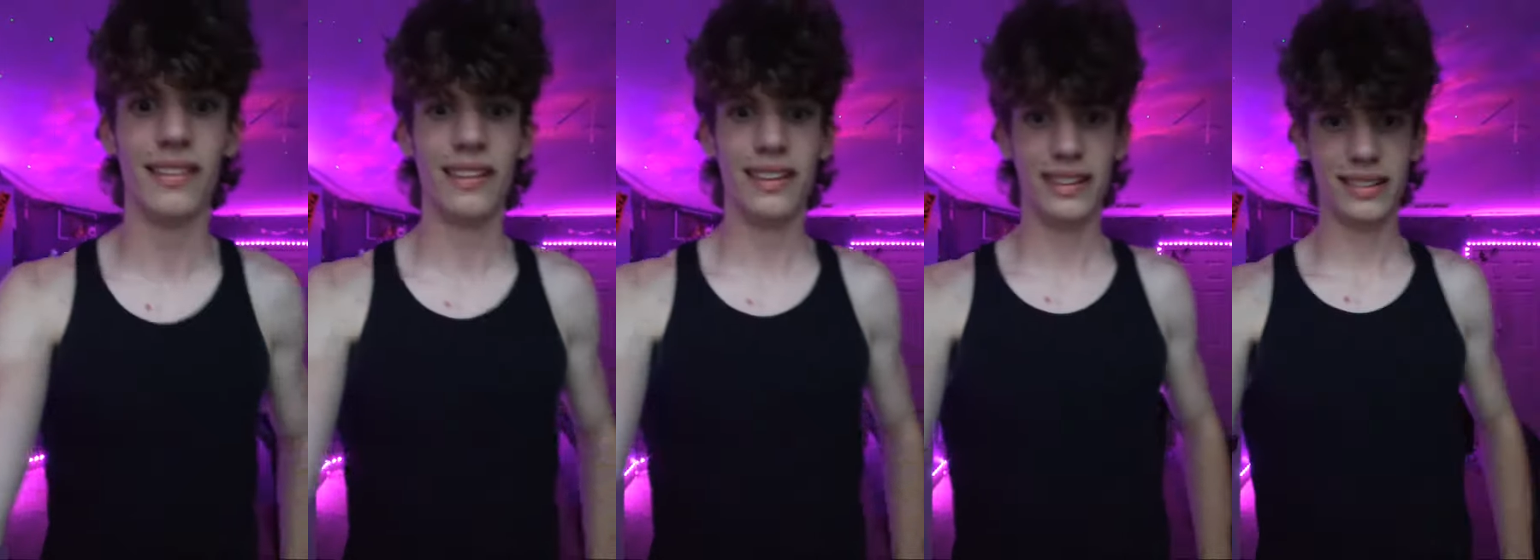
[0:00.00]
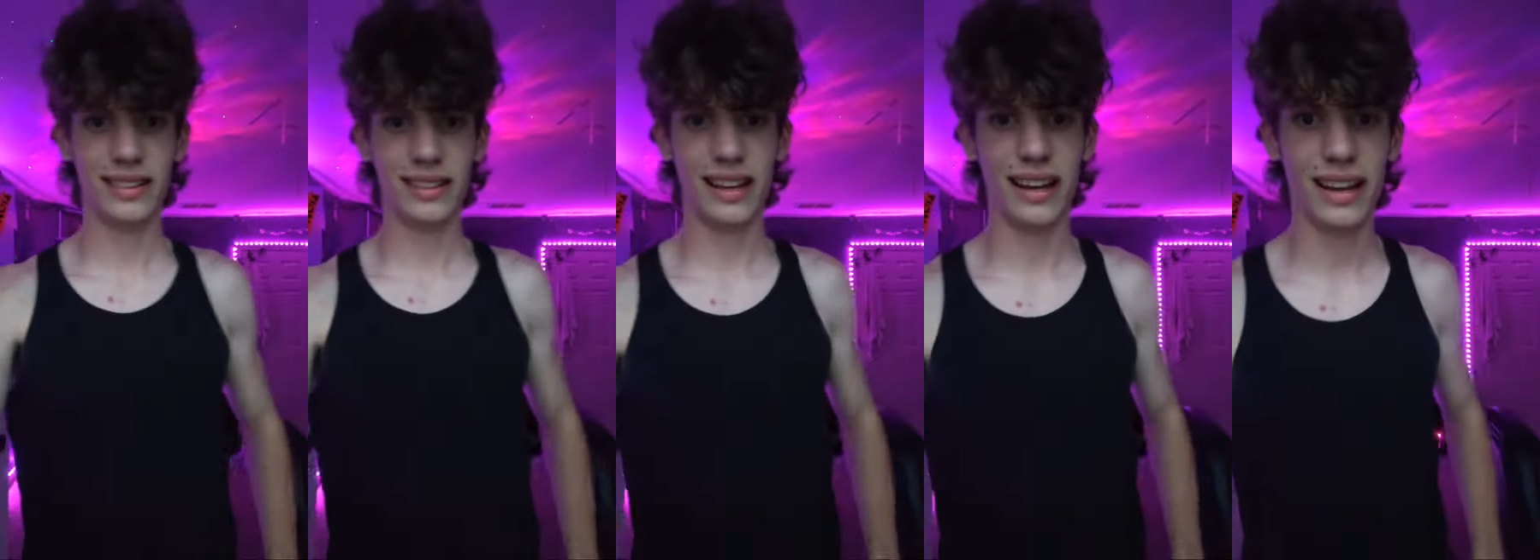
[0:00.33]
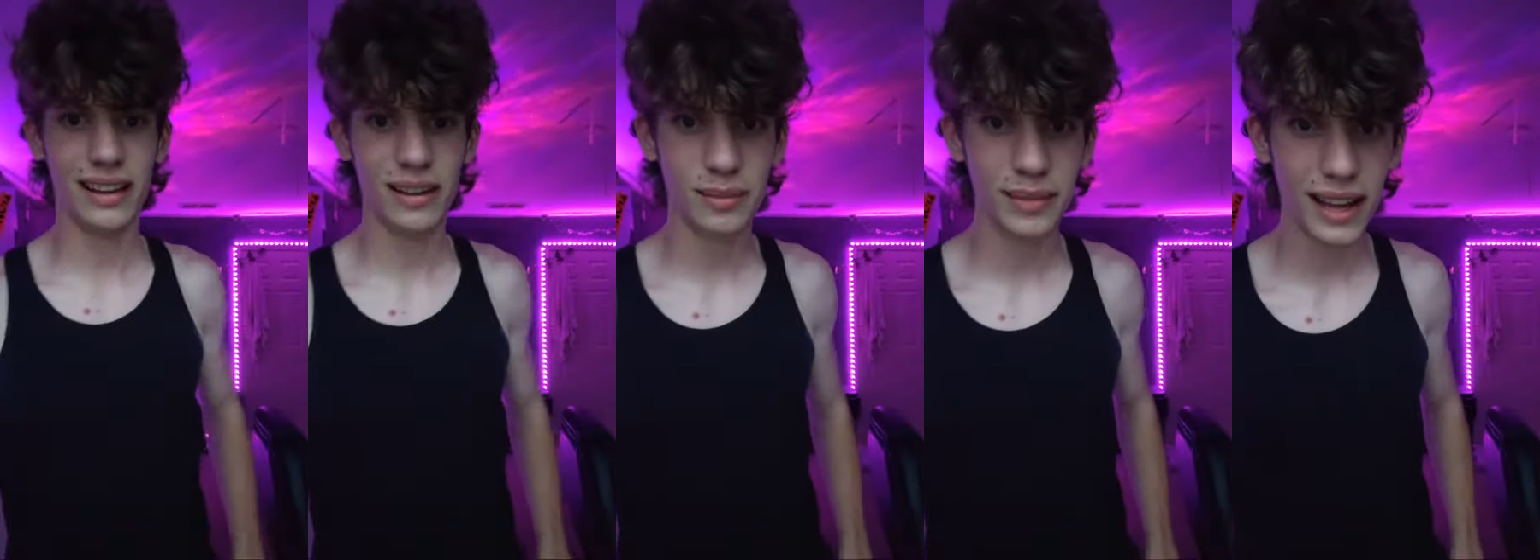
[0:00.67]
Yes, I can.
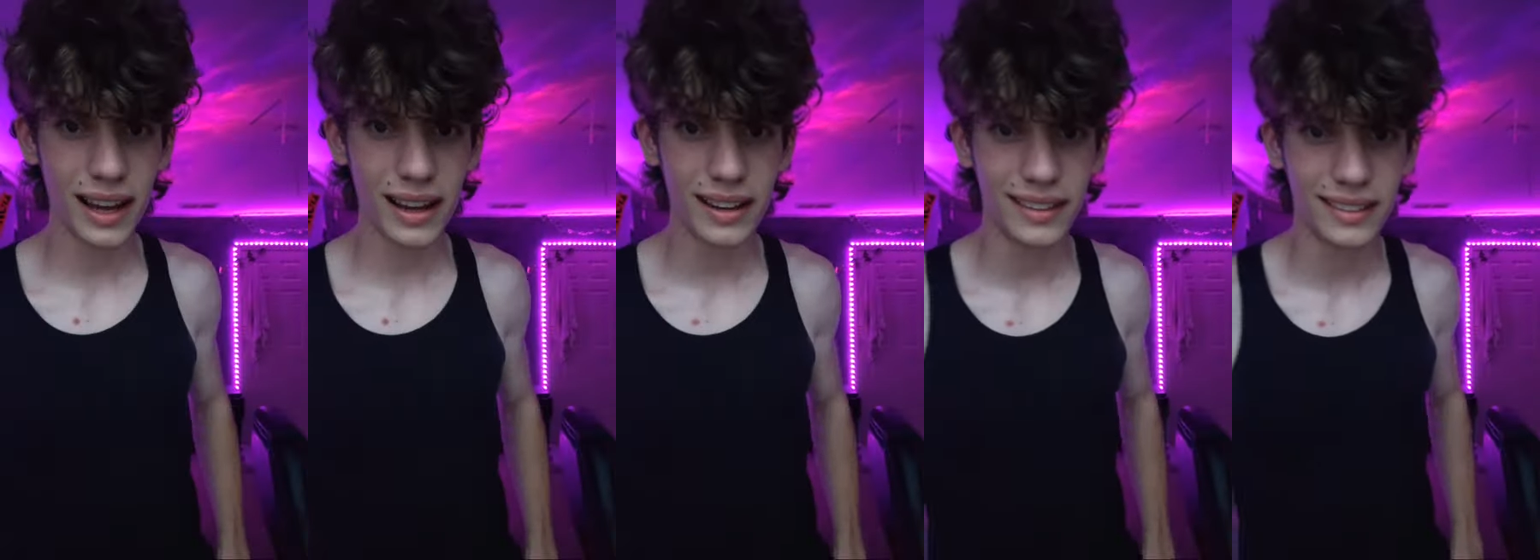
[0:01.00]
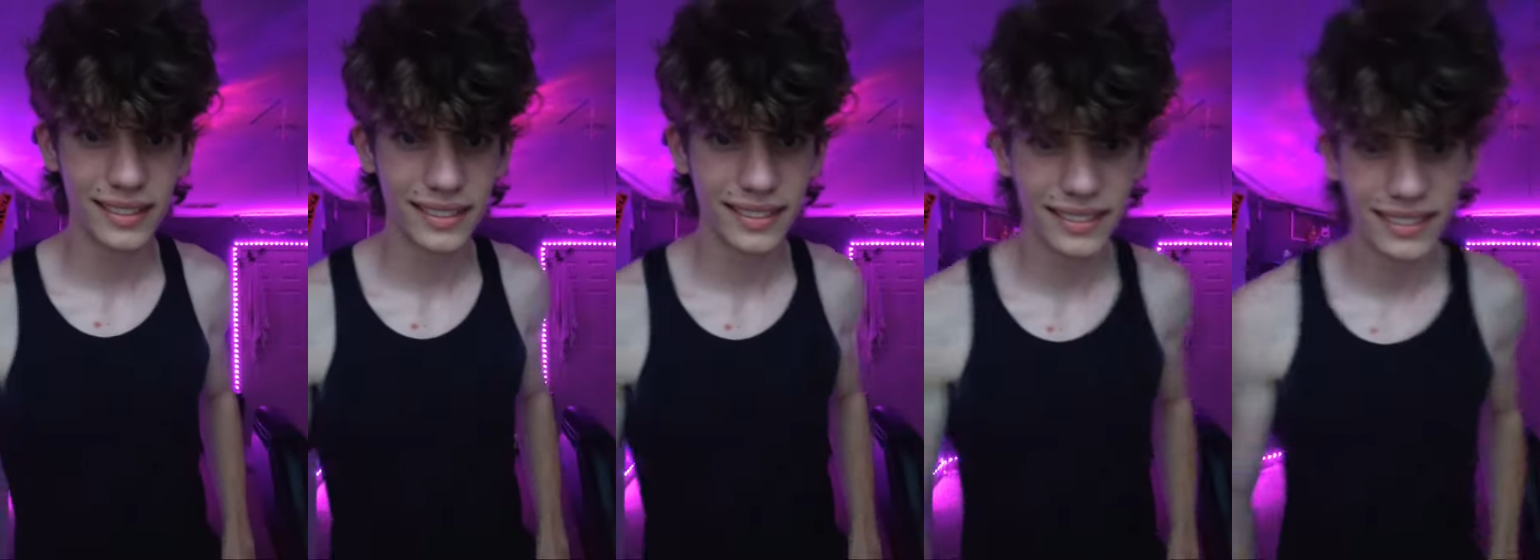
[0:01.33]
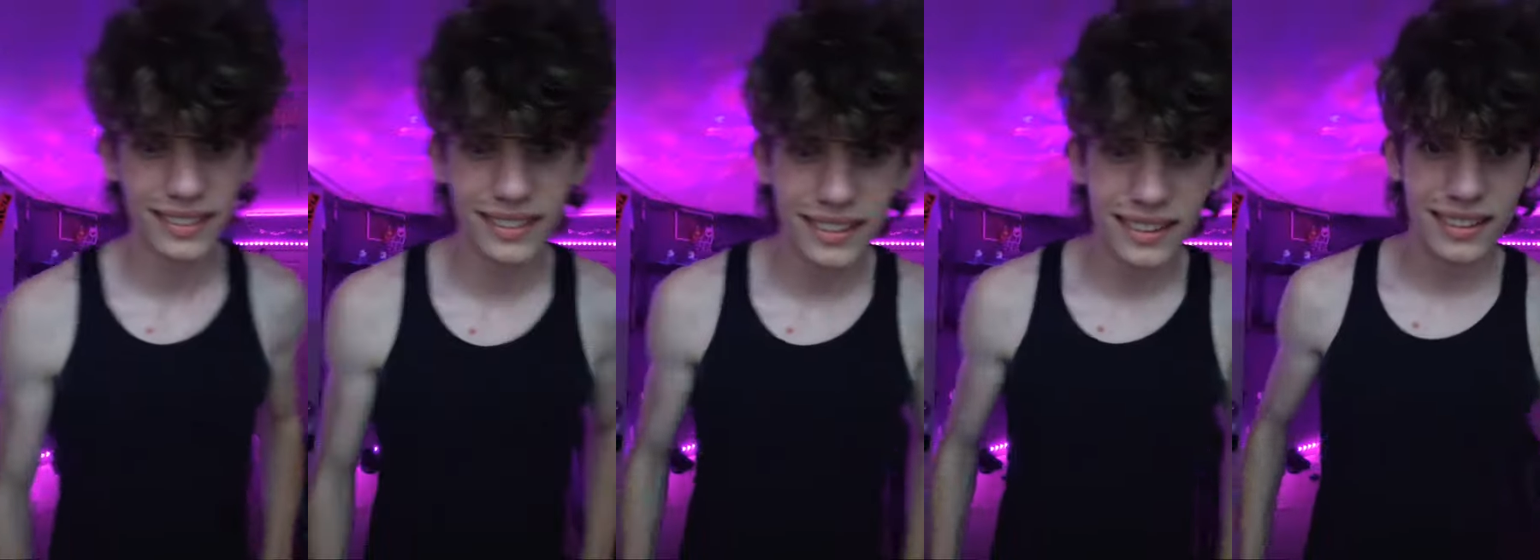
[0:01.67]
I'm gay.
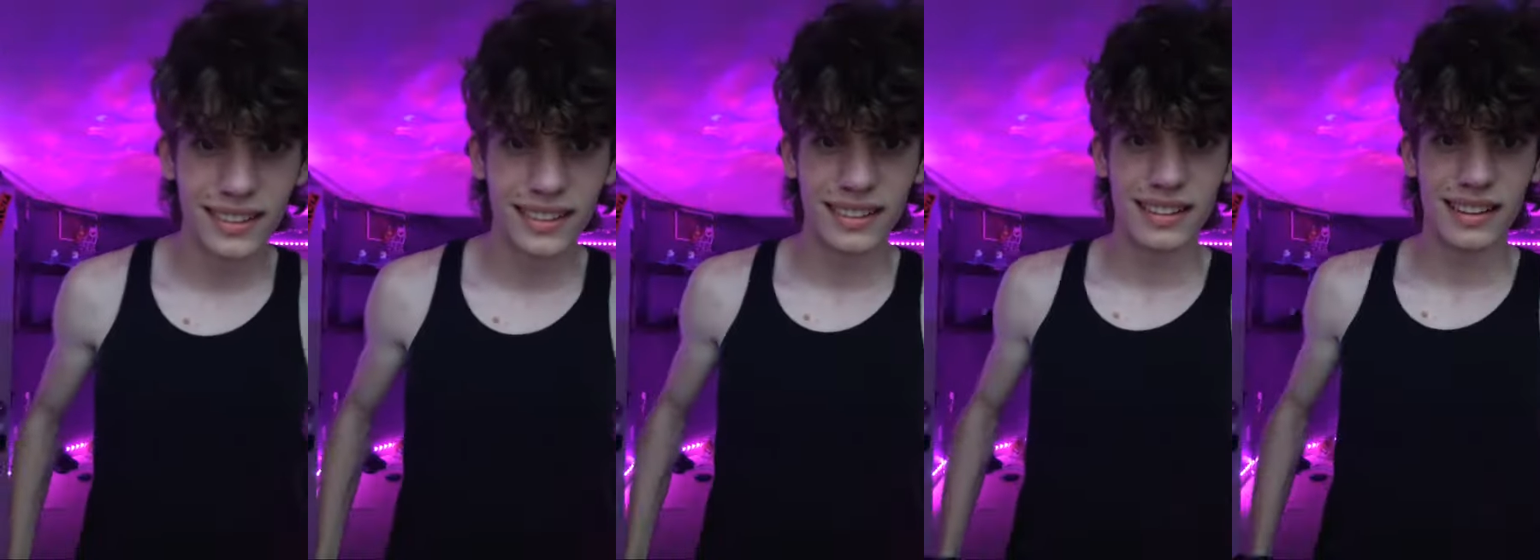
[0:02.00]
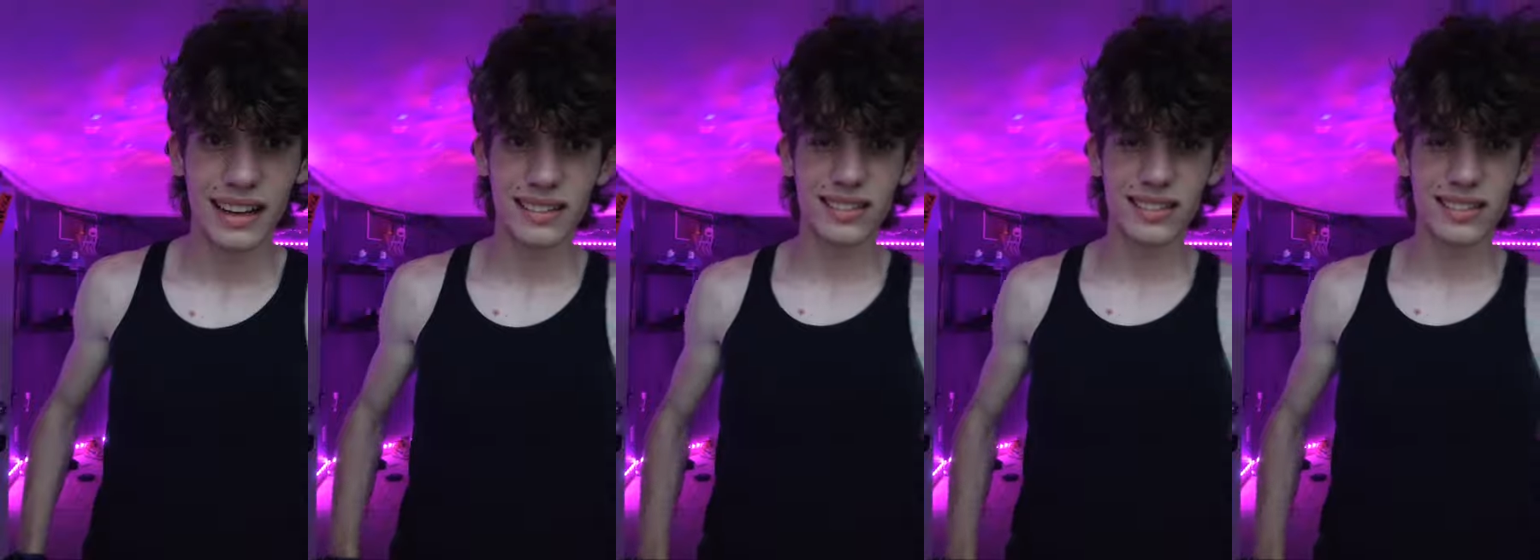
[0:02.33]
As